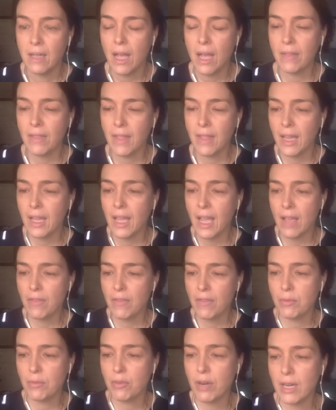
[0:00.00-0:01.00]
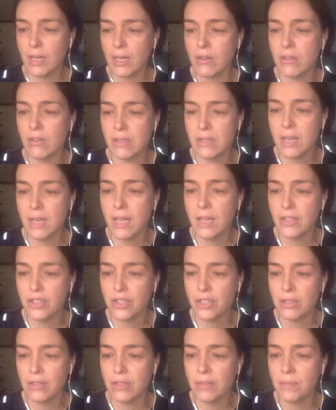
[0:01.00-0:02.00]
and they gave him great
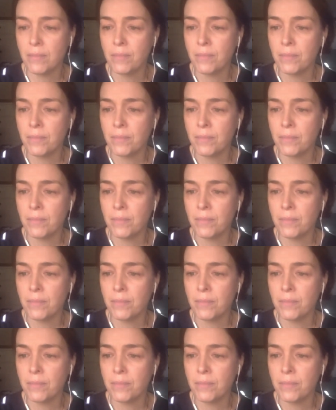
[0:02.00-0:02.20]
consolation.